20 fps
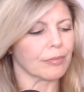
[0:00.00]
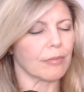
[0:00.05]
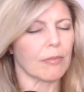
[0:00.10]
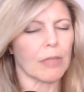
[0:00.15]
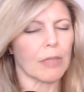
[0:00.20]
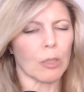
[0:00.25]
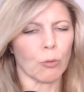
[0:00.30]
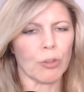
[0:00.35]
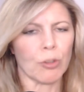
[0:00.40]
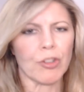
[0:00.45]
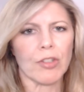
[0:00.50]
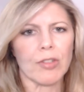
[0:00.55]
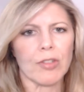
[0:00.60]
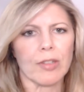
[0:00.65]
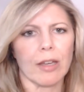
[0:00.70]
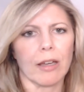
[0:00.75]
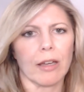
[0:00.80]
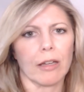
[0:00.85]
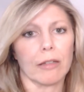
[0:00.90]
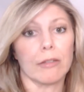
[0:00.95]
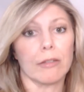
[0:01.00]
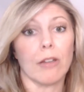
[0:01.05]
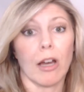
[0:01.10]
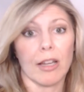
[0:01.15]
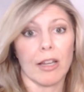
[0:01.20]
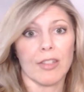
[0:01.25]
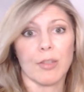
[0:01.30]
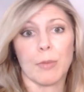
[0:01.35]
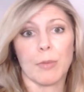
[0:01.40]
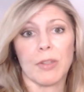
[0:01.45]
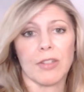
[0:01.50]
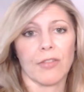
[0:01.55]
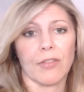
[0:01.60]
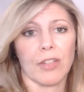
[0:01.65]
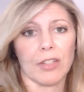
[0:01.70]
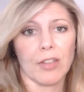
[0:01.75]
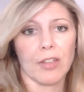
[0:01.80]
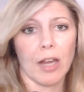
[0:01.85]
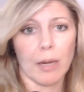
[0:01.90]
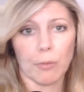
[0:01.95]
which is a non-specific
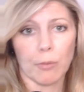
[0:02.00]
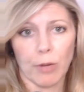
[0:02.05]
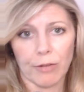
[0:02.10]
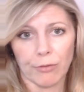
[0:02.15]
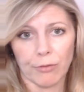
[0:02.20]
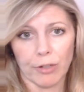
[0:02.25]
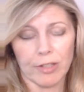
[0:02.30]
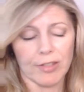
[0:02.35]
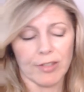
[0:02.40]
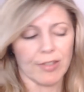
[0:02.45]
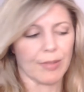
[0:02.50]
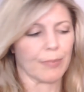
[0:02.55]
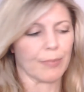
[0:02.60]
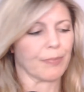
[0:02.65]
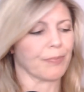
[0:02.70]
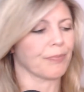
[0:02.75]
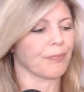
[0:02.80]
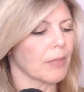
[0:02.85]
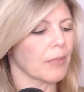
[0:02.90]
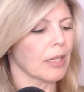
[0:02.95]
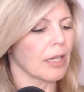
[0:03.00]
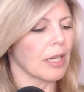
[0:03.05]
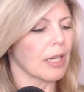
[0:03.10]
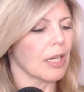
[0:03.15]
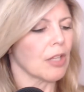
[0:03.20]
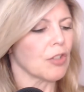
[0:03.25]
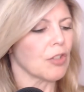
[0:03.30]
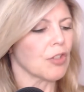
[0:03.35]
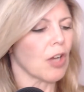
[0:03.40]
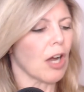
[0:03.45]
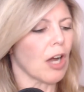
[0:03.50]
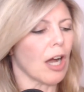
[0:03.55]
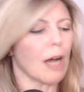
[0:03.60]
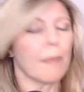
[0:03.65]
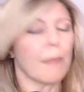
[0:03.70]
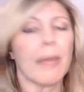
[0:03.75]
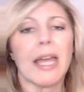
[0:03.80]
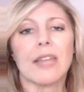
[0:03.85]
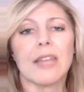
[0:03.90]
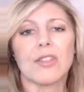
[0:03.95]
time reference. Tom
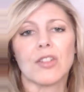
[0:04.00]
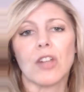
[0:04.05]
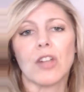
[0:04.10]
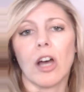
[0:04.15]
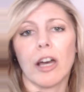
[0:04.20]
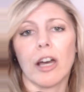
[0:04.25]
has not